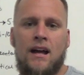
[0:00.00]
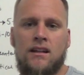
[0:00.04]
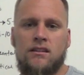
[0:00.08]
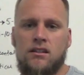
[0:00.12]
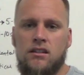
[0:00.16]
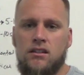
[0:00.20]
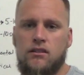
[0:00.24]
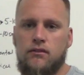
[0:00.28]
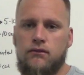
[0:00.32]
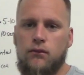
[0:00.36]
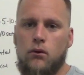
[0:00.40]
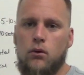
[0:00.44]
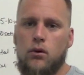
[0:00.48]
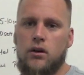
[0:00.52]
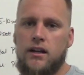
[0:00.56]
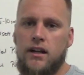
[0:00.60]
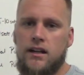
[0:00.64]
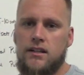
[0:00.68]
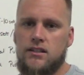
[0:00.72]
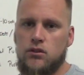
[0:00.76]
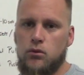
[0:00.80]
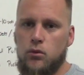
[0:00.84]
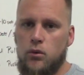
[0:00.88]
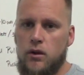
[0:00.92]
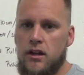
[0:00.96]
athletes four
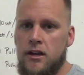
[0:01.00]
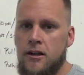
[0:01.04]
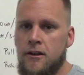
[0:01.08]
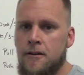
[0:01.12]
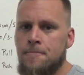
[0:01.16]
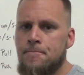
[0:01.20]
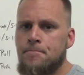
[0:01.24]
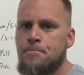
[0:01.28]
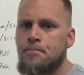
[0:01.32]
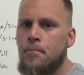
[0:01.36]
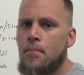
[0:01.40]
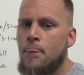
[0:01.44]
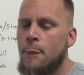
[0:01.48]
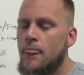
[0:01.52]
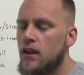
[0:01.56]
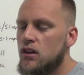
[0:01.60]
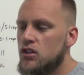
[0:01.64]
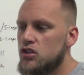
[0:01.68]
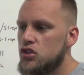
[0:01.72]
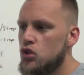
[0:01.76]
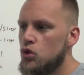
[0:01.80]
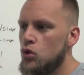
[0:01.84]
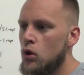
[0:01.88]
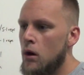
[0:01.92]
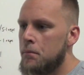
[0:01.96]
days a week,
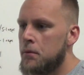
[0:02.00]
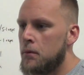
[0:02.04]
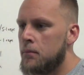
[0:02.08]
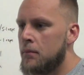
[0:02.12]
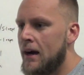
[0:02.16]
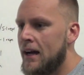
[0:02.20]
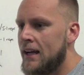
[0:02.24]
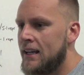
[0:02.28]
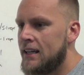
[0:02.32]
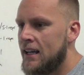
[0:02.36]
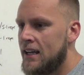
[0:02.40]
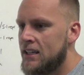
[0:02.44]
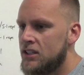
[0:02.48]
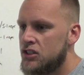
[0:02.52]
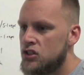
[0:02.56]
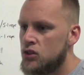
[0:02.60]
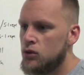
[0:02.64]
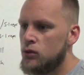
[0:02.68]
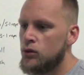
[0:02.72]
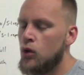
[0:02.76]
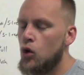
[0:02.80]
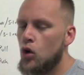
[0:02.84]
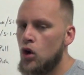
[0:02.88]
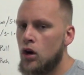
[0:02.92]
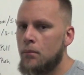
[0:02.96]
two upper body days,
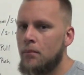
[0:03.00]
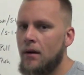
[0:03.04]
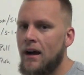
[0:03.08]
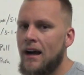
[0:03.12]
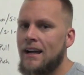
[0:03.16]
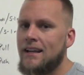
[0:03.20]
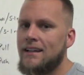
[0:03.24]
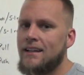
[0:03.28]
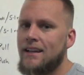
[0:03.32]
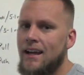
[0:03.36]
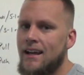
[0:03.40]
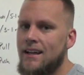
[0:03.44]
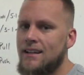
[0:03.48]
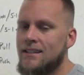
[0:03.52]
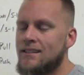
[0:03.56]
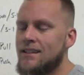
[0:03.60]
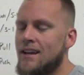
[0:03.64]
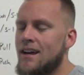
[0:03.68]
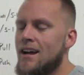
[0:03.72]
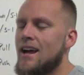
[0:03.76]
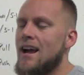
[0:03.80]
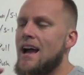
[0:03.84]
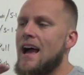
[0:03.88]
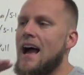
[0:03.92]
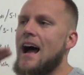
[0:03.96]
two lower body days.
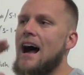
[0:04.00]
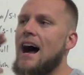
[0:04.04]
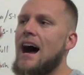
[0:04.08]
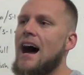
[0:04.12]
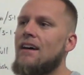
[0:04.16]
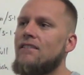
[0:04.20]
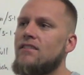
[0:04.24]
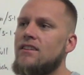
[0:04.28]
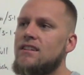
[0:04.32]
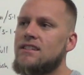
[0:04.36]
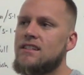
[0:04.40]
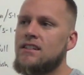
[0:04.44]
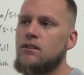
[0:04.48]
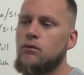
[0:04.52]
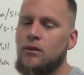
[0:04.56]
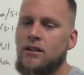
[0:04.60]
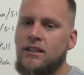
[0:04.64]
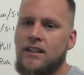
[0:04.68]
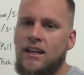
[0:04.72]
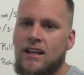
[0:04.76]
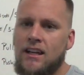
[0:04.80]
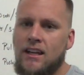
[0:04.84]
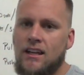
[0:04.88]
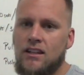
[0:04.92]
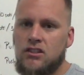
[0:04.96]
Obviously,
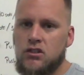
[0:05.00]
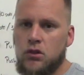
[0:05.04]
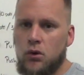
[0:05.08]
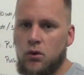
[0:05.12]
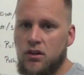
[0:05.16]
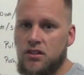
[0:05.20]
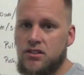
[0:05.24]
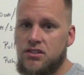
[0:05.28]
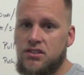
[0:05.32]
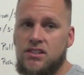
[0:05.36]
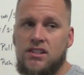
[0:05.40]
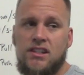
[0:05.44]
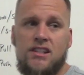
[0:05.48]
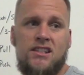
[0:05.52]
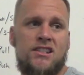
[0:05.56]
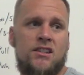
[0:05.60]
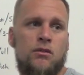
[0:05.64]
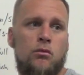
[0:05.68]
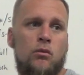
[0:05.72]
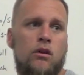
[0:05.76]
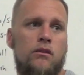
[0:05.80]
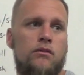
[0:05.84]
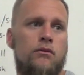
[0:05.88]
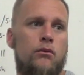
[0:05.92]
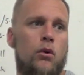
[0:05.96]
when they get towards
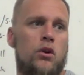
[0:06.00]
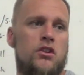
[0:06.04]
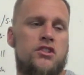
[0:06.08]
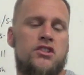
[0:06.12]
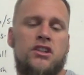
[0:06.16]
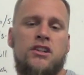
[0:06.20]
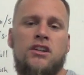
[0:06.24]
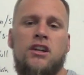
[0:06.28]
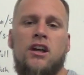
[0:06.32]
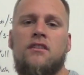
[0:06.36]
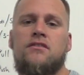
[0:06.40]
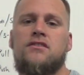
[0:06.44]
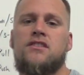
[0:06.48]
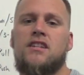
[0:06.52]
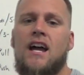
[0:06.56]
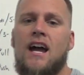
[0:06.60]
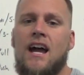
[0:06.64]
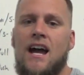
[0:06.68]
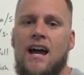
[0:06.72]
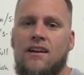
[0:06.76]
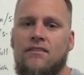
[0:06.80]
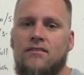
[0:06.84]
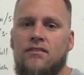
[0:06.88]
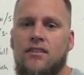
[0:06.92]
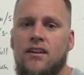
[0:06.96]
season, we're fortunate enough to
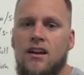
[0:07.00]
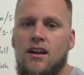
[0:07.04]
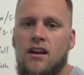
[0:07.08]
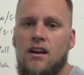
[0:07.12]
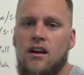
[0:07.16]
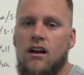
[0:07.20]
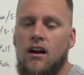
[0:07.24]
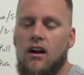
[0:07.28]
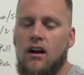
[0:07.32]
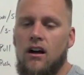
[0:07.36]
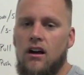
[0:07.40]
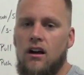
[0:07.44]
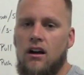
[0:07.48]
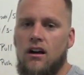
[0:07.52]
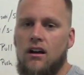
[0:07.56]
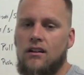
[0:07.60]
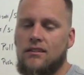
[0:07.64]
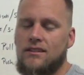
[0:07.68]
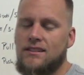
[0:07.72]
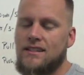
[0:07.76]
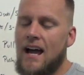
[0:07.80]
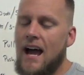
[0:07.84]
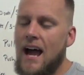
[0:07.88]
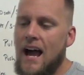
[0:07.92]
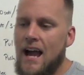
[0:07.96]
have
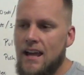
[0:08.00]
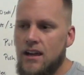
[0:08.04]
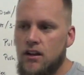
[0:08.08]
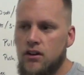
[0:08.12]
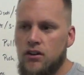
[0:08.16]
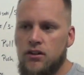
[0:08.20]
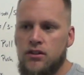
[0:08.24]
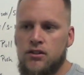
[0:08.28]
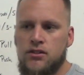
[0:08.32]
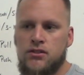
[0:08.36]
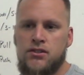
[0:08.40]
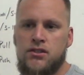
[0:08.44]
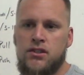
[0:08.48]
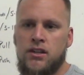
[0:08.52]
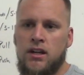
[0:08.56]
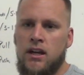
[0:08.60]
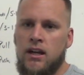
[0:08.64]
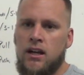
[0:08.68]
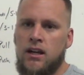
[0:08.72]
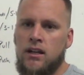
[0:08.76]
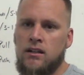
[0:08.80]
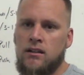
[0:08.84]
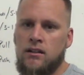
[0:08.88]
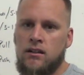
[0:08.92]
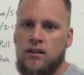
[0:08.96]
uh, tires
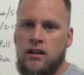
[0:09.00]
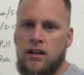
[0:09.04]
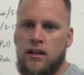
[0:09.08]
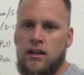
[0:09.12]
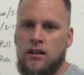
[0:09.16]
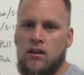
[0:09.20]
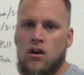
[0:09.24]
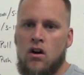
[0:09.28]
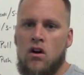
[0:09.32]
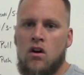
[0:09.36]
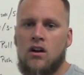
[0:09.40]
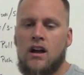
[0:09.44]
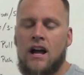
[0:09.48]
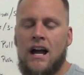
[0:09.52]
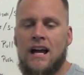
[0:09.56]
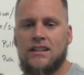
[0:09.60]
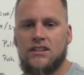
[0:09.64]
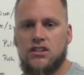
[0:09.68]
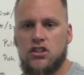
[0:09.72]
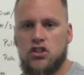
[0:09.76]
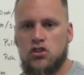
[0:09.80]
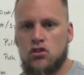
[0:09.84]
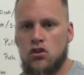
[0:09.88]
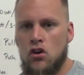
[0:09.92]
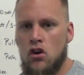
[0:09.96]
and, and all
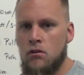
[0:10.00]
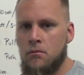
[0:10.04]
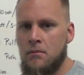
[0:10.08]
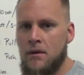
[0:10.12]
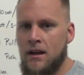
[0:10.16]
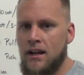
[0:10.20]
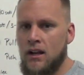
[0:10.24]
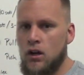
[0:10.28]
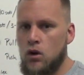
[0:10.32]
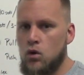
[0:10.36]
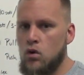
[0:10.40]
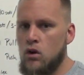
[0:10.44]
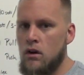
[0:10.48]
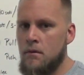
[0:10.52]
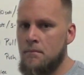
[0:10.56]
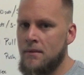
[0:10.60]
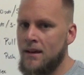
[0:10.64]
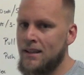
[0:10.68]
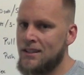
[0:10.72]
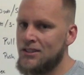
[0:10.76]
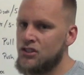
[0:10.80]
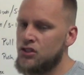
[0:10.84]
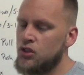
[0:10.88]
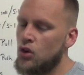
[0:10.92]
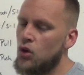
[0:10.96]
kinds of strongman
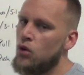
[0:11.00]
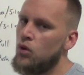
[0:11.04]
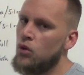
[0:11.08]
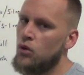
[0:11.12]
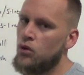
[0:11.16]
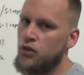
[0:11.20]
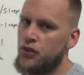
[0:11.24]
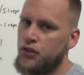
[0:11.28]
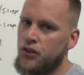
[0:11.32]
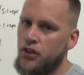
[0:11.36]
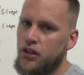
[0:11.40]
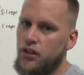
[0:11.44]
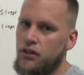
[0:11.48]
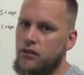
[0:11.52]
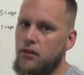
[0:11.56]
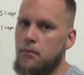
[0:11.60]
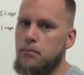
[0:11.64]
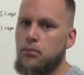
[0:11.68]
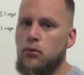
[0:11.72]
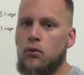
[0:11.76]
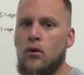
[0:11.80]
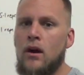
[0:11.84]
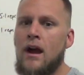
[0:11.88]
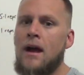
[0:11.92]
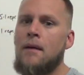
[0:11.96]
equipment, so the, the
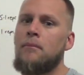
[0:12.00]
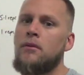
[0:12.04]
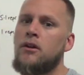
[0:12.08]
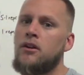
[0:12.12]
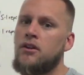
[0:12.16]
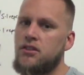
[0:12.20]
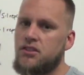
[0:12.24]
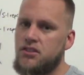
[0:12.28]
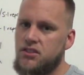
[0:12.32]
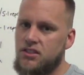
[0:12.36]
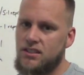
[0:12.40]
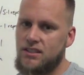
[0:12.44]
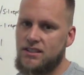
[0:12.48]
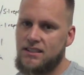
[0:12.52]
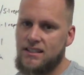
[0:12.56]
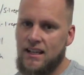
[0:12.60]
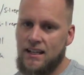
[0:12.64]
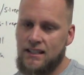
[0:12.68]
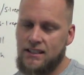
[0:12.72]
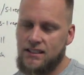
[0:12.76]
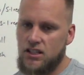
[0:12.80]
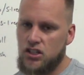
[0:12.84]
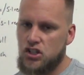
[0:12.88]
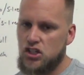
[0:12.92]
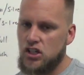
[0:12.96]
parameters
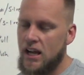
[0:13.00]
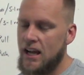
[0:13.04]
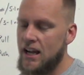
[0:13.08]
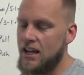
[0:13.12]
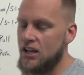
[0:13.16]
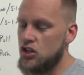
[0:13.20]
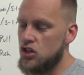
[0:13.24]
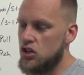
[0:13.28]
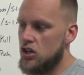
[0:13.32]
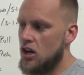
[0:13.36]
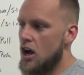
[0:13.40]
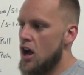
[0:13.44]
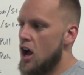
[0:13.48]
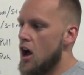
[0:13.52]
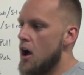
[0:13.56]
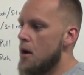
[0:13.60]
tend to change.